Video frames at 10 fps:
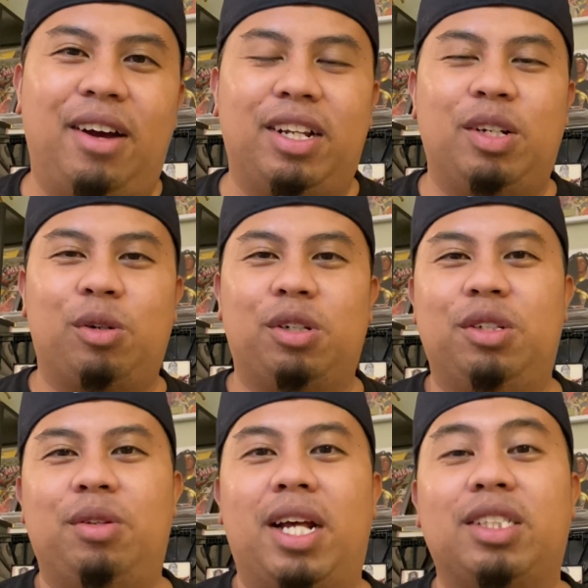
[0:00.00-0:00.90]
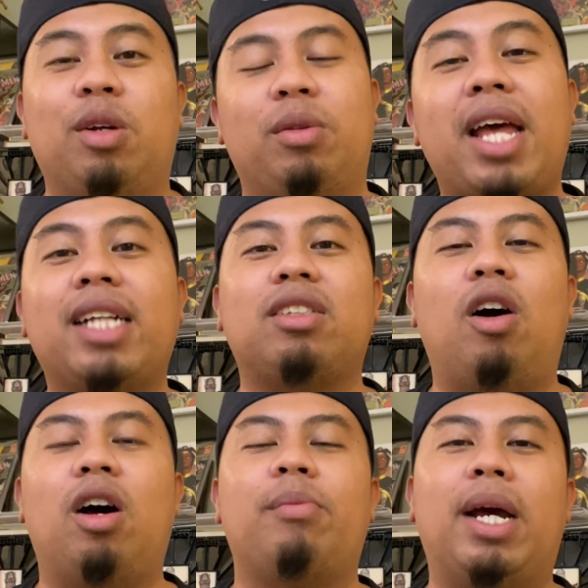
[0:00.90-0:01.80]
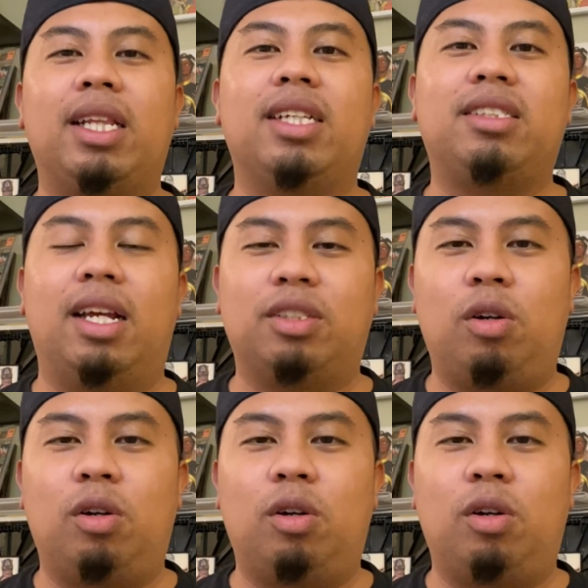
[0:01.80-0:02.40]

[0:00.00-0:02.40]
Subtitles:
in order to do that. So that's on my list as a